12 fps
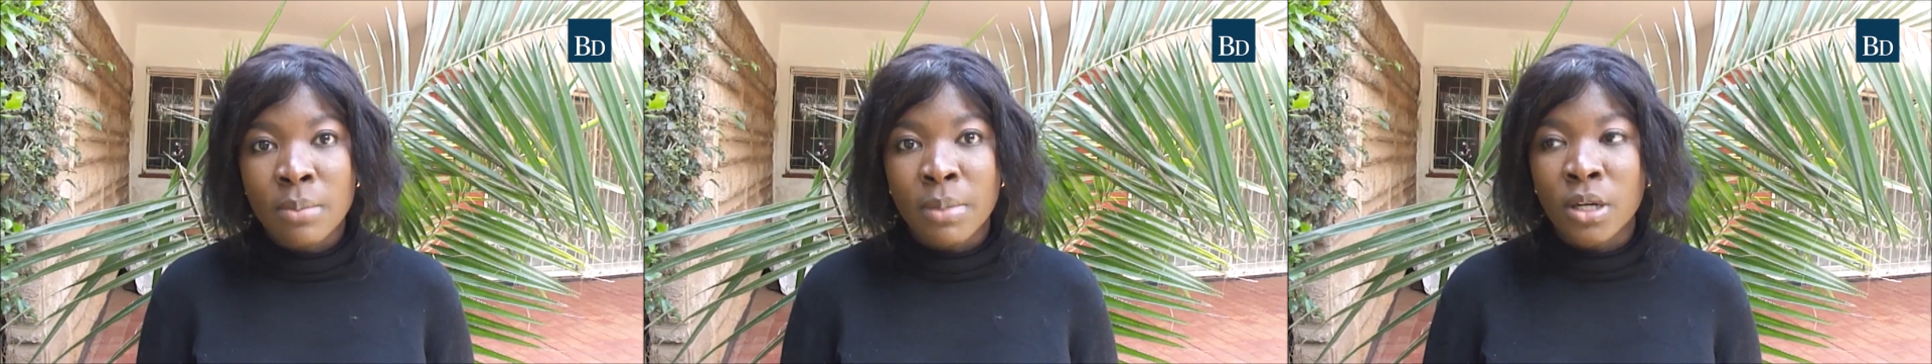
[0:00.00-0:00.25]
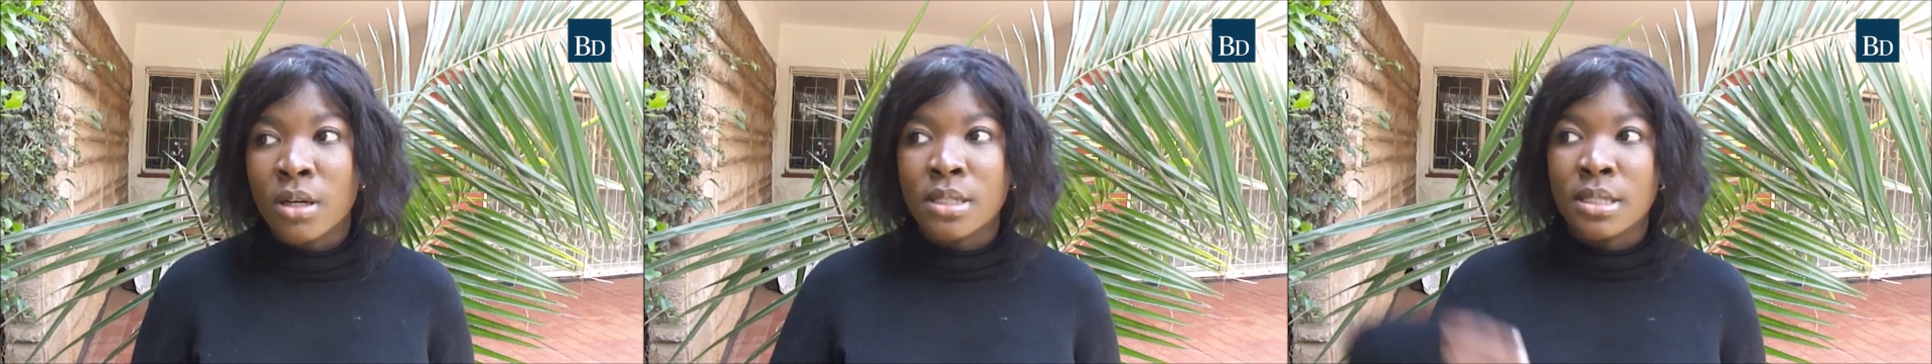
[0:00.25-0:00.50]

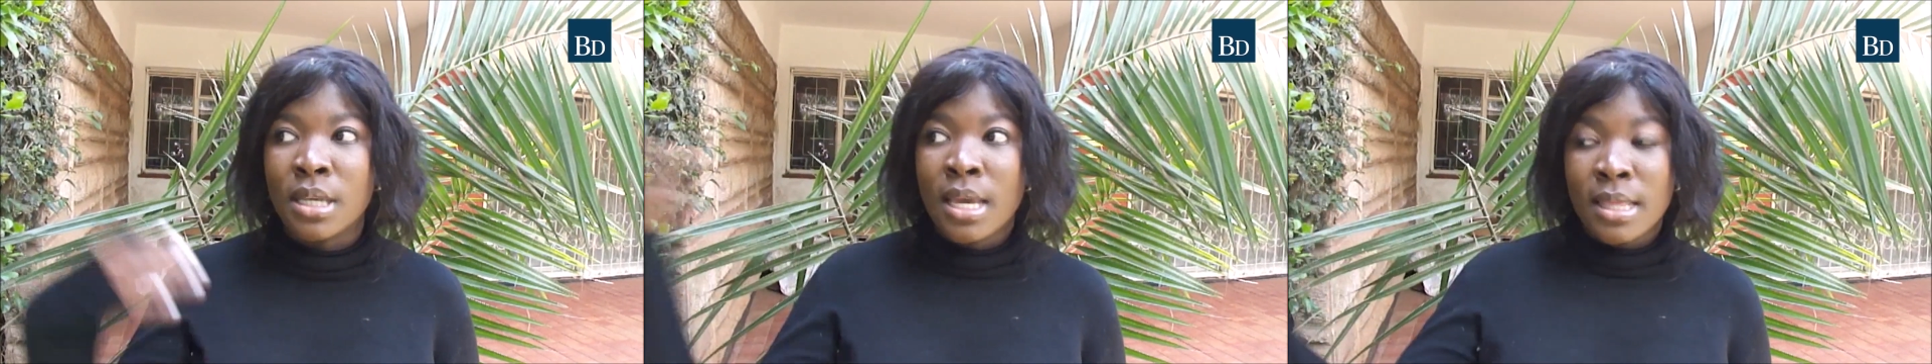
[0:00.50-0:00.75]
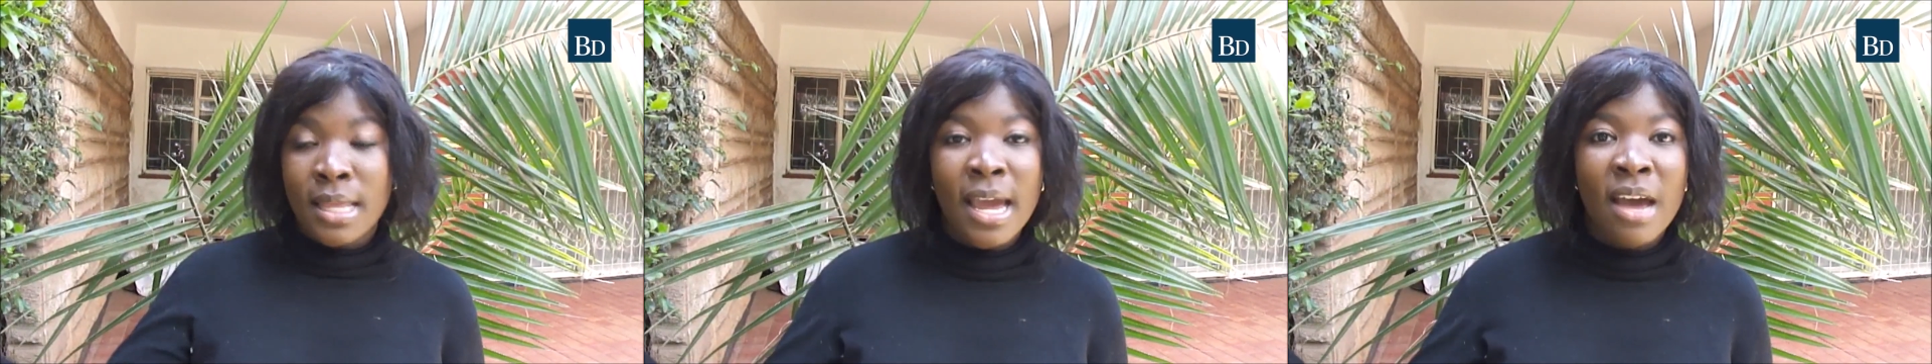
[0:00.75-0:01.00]
Because
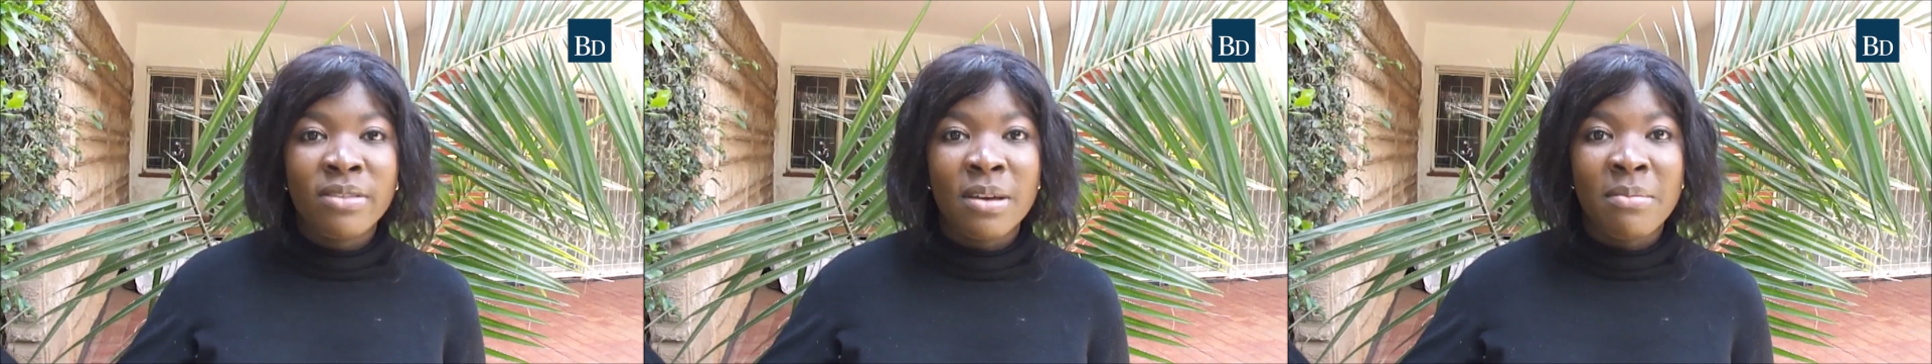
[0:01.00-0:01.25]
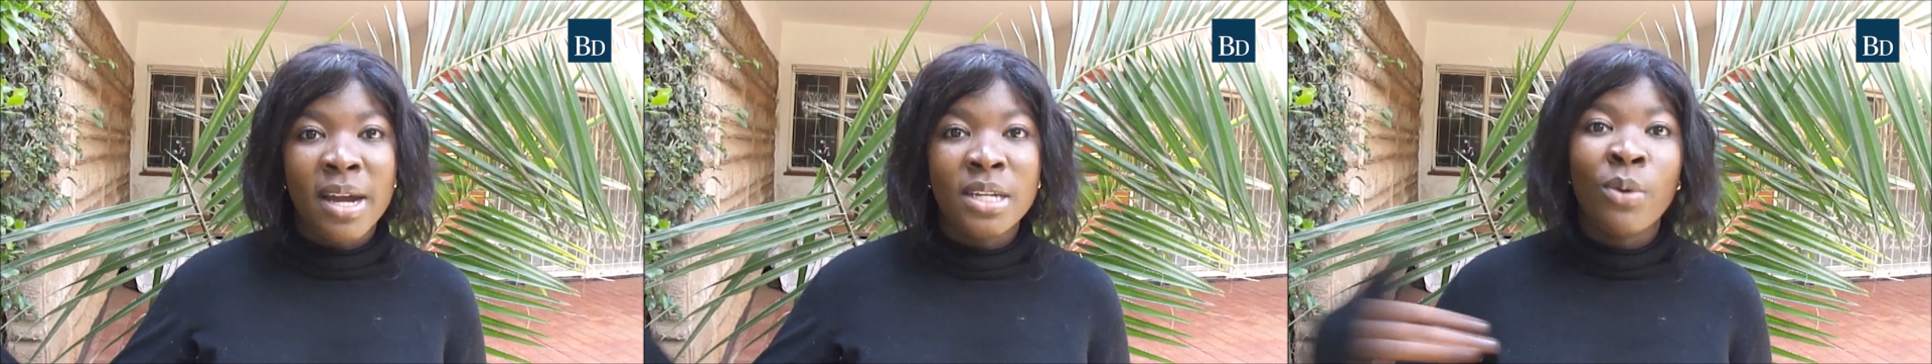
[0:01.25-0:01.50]
they have the
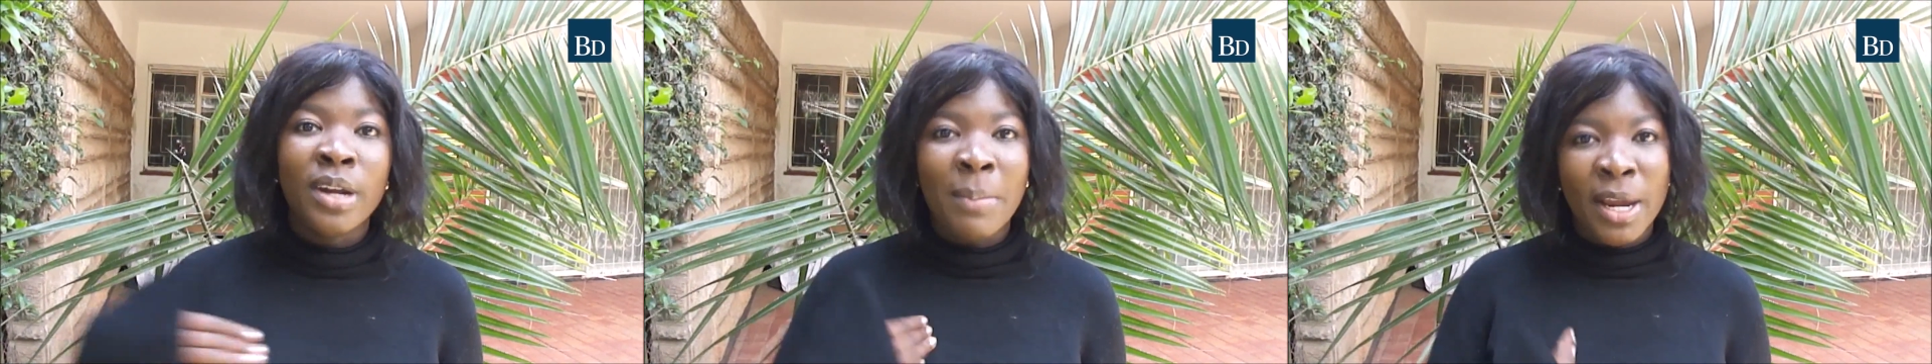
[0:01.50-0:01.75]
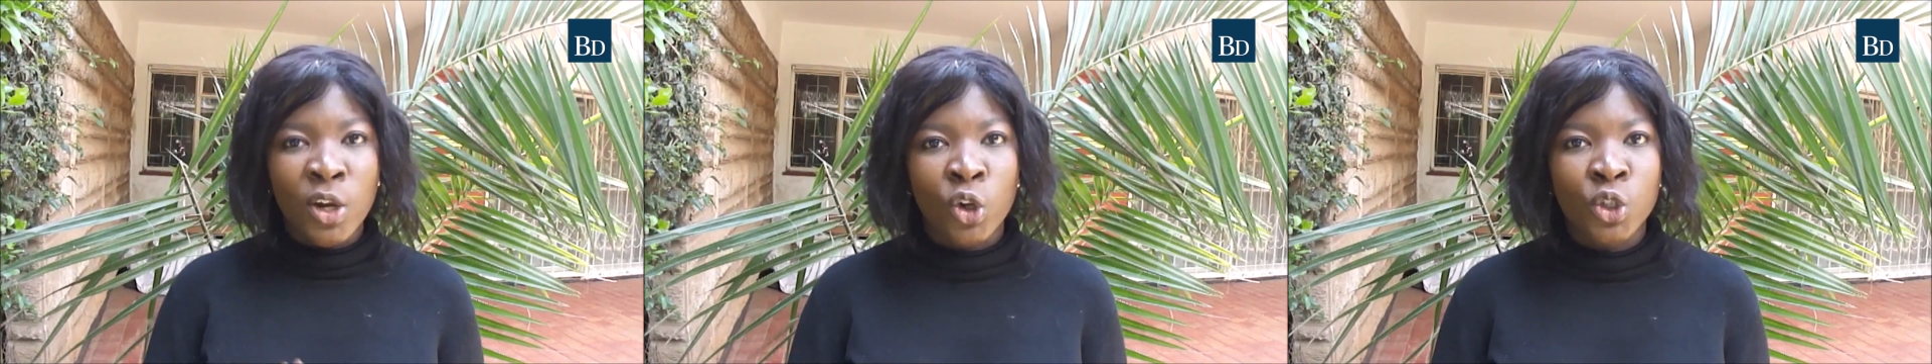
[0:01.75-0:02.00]
money. What am
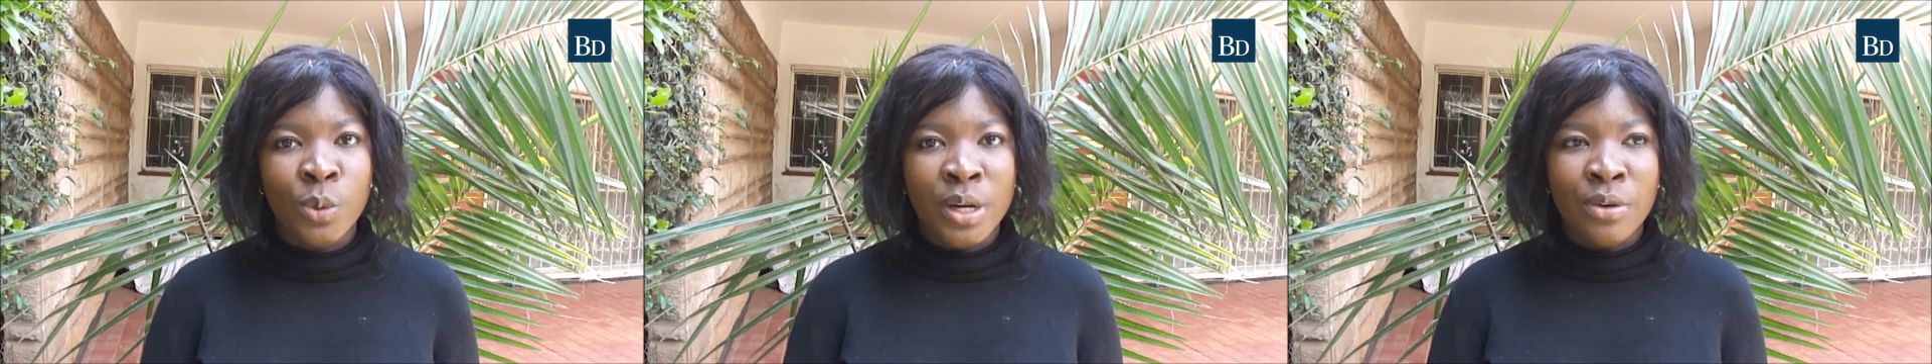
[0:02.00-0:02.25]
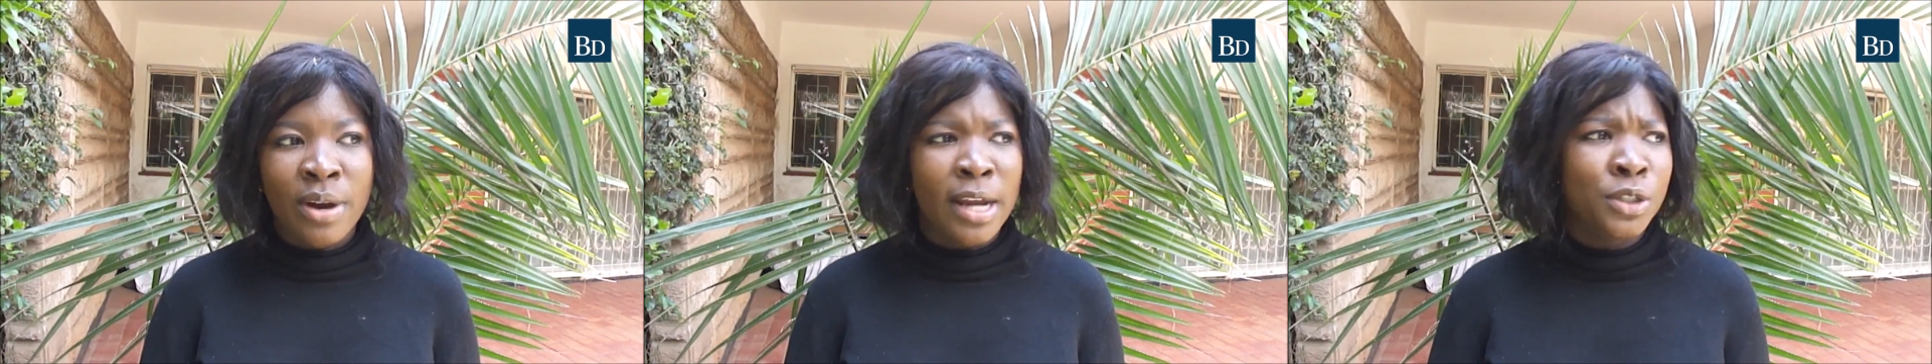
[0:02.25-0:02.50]
I not doing
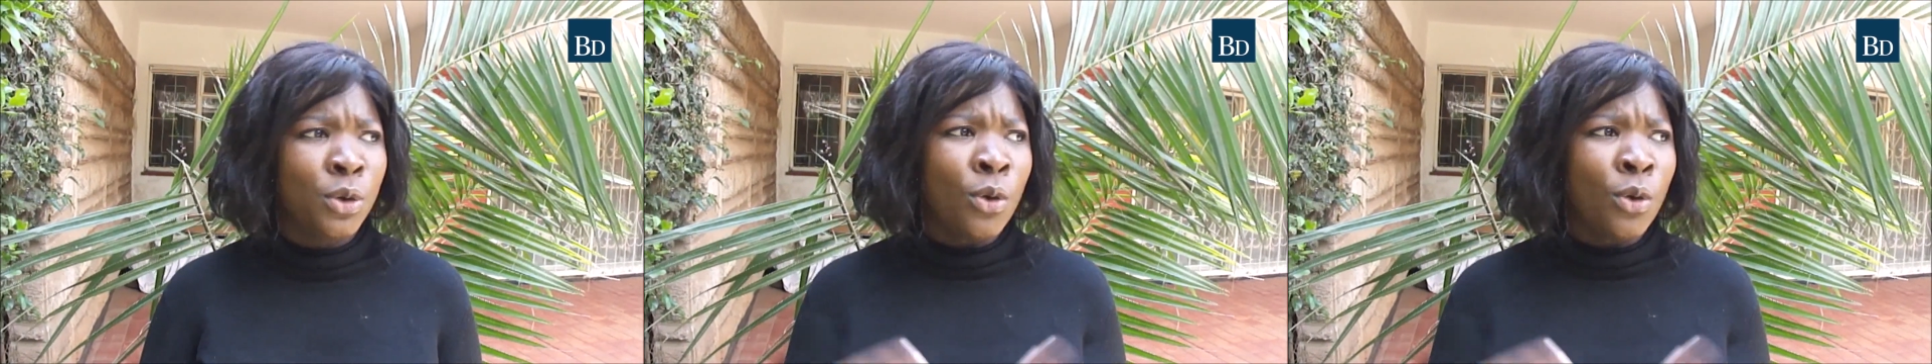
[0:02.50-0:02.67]
right?